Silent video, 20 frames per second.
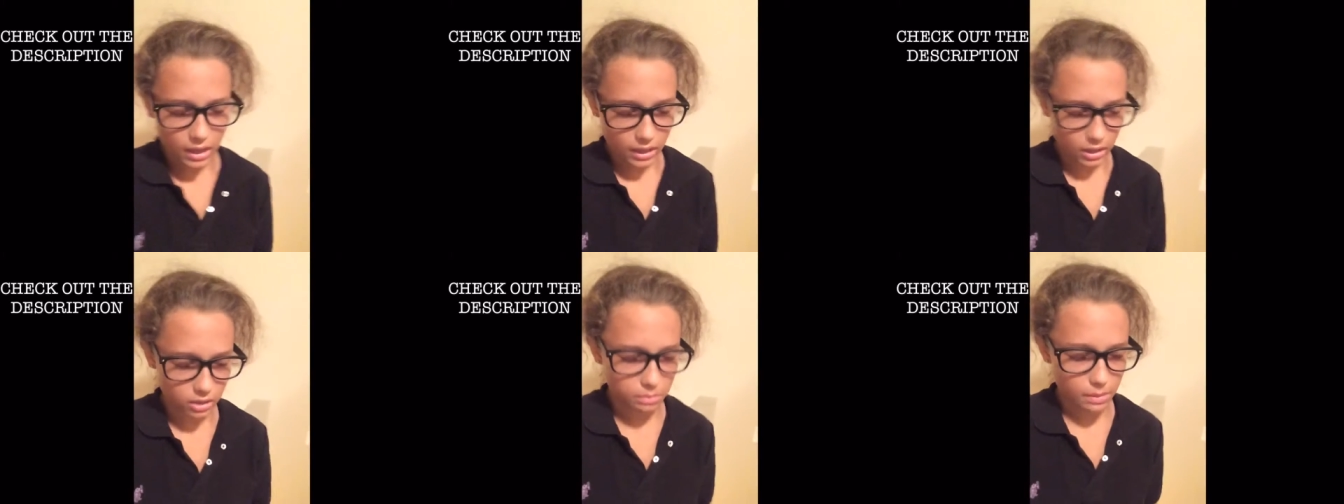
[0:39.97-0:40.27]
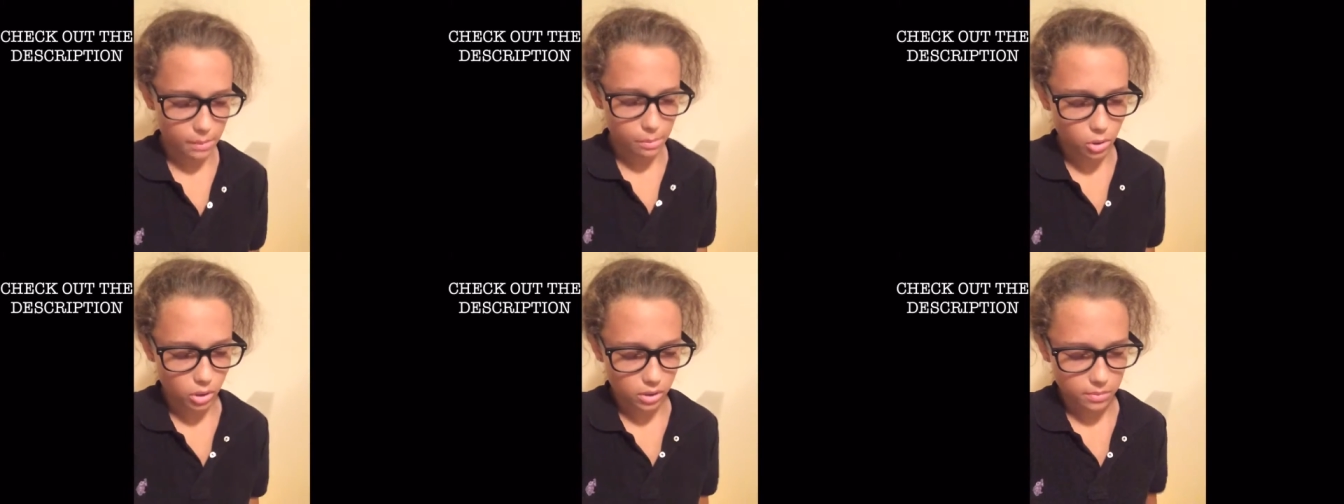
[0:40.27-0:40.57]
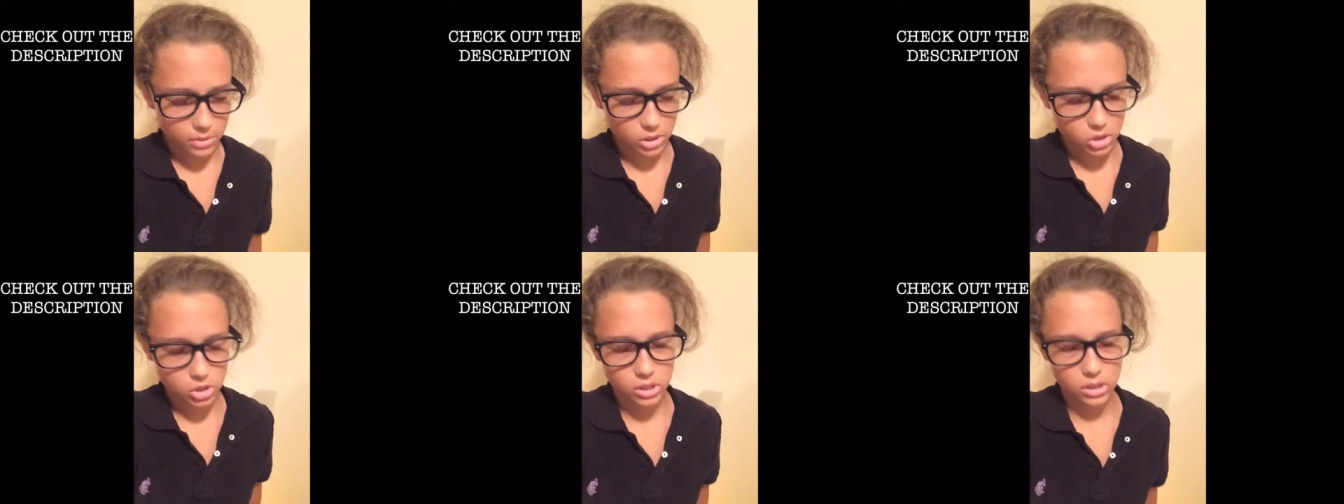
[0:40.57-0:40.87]
it's my
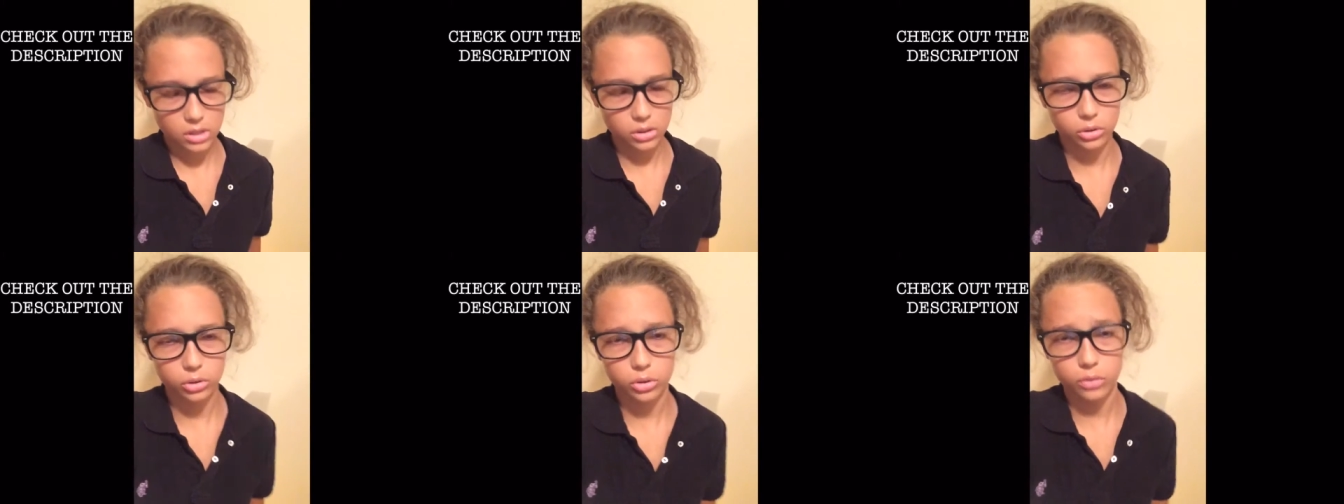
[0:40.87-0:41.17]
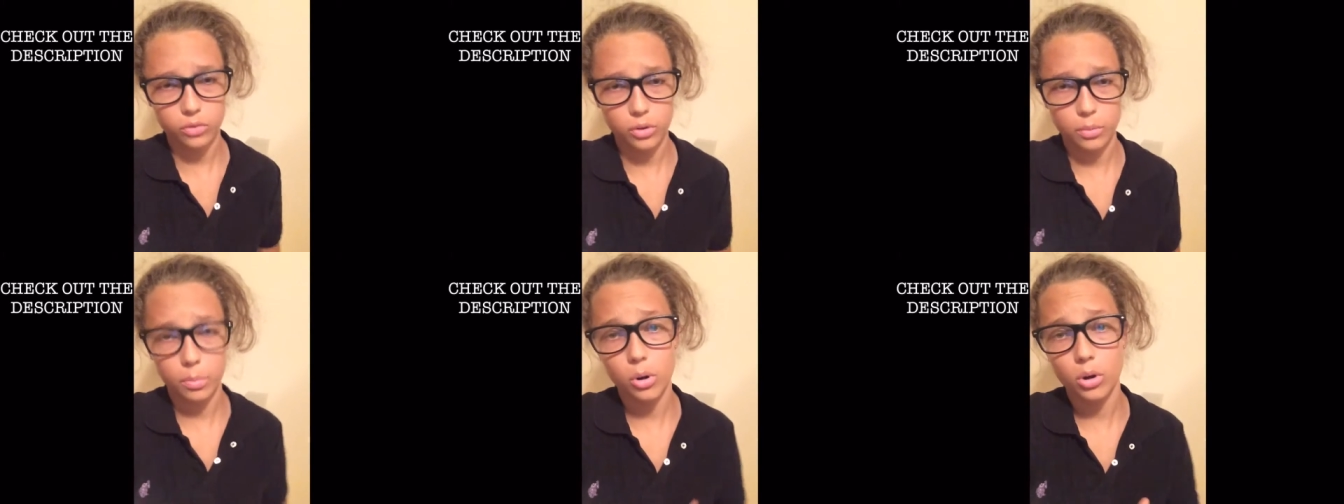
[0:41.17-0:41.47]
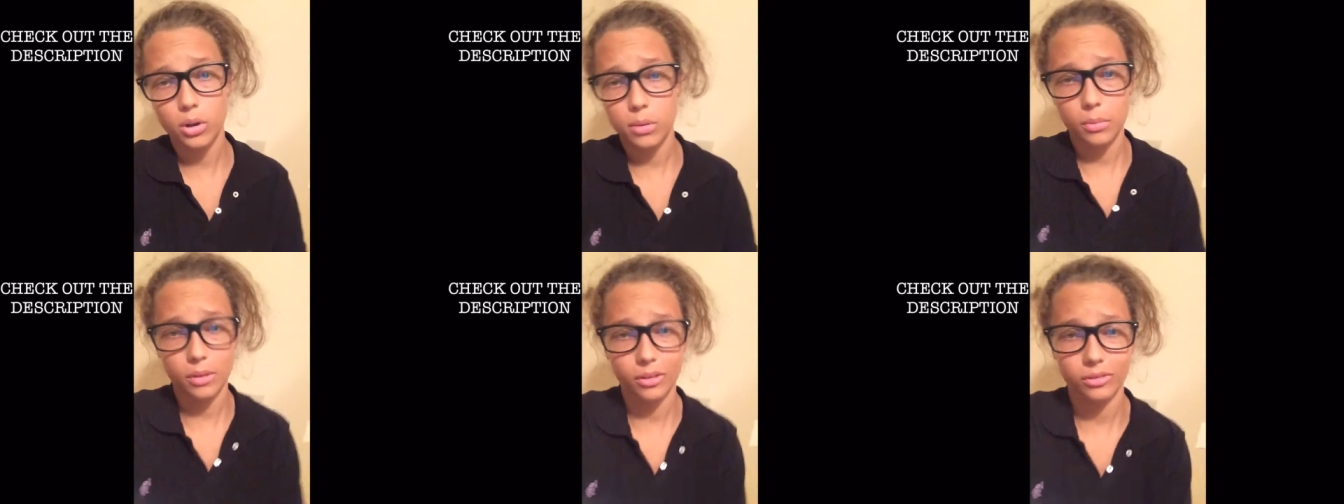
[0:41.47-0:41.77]
pokemon channel so if you're a
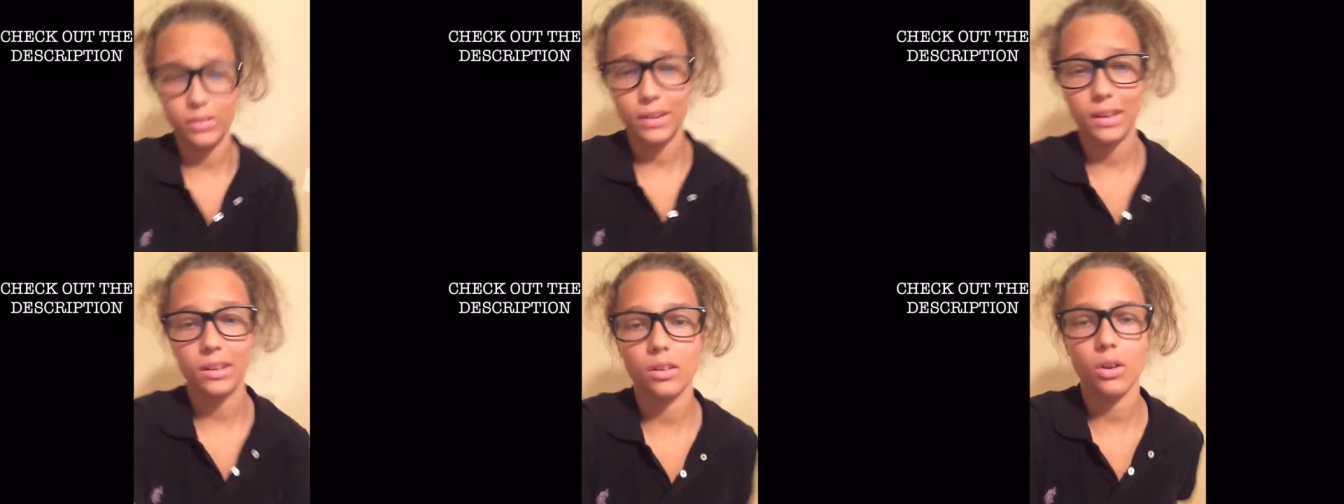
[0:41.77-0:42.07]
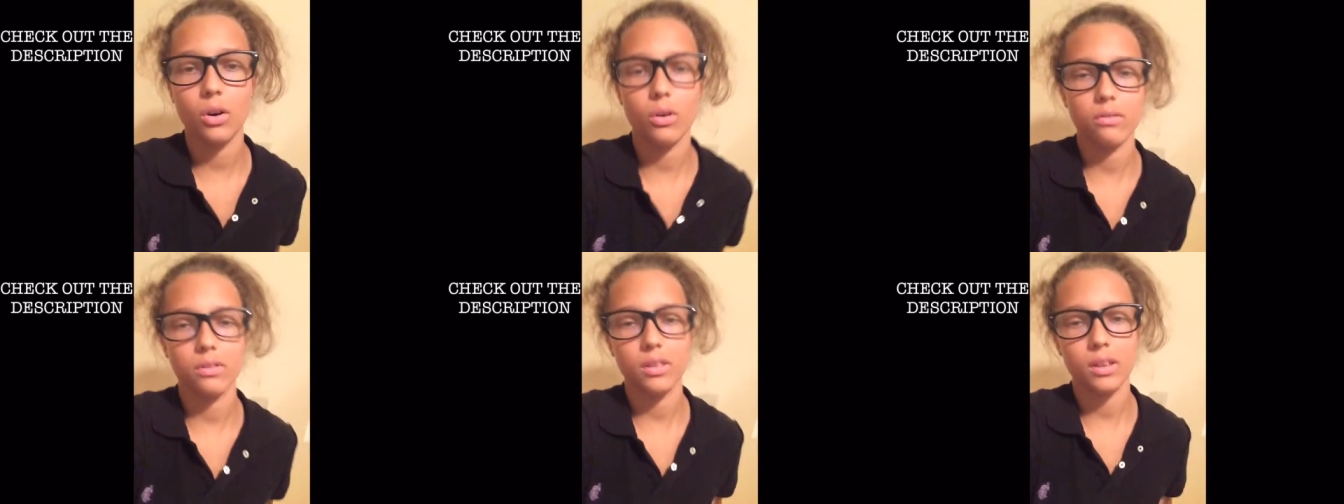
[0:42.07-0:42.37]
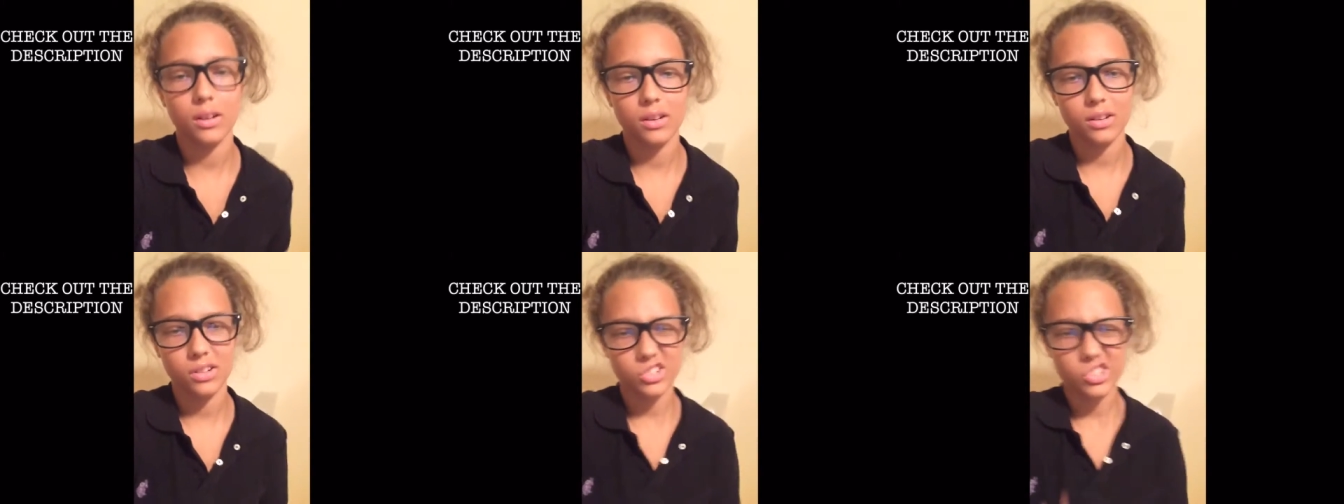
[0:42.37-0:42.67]
pokemon fan go over
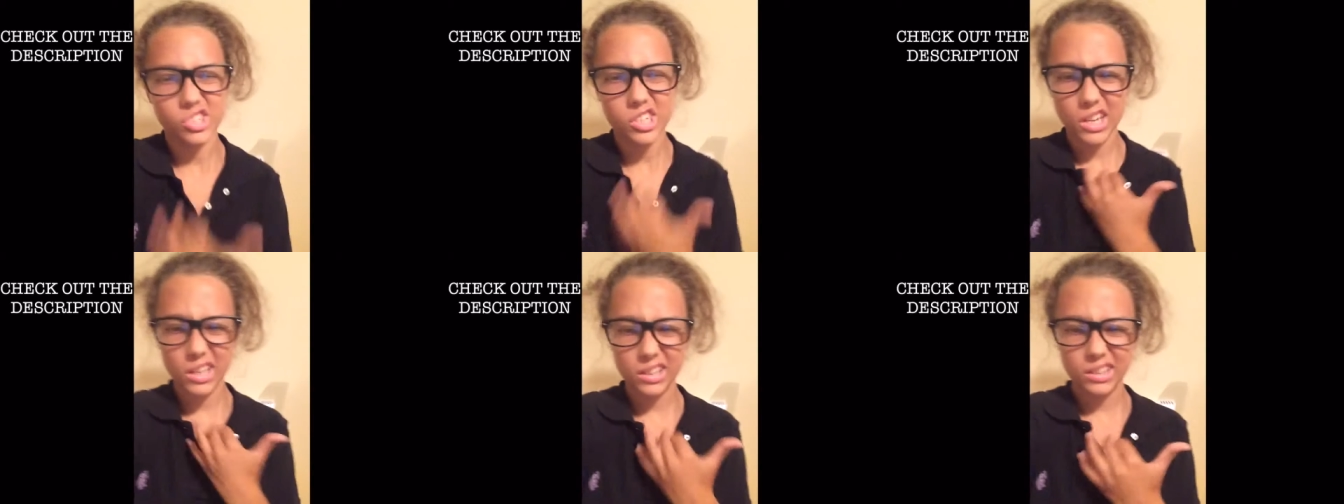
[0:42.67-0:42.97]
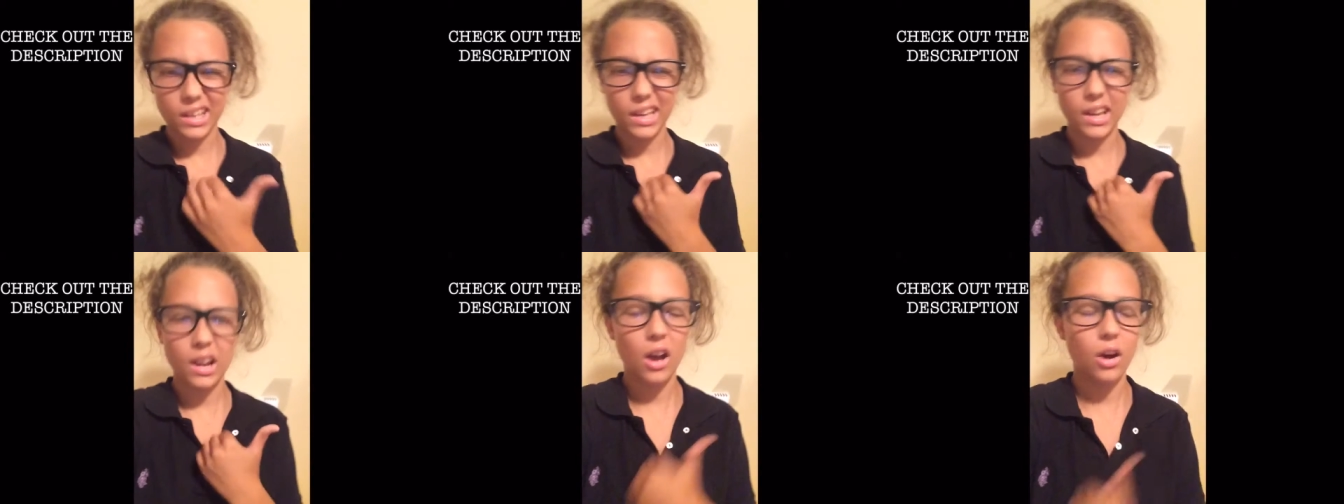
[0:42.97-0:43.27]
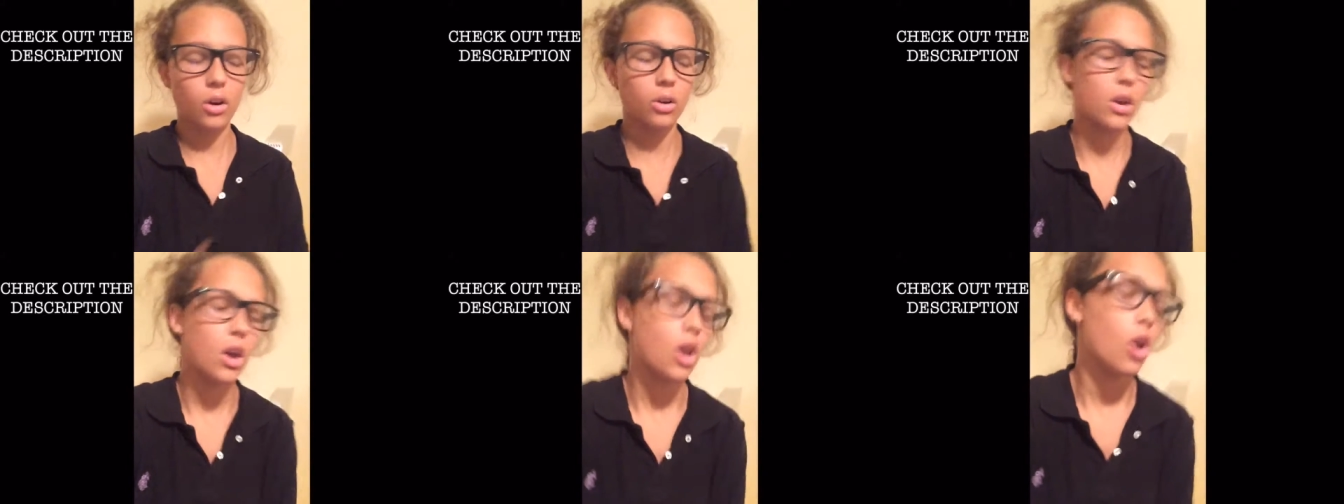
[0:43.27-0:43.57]
there and check that
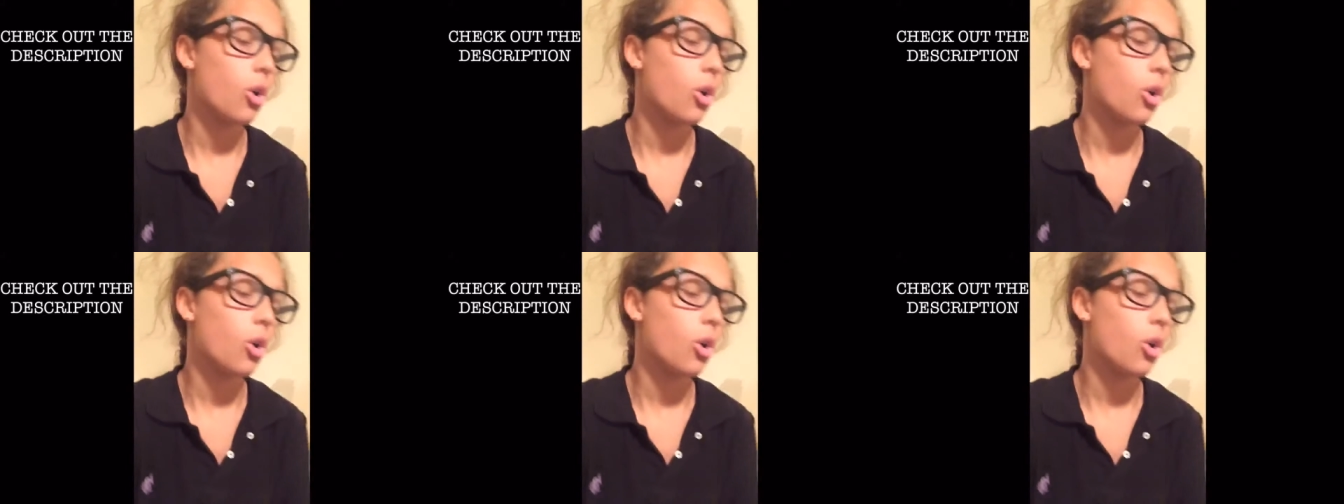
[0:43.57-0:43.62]
out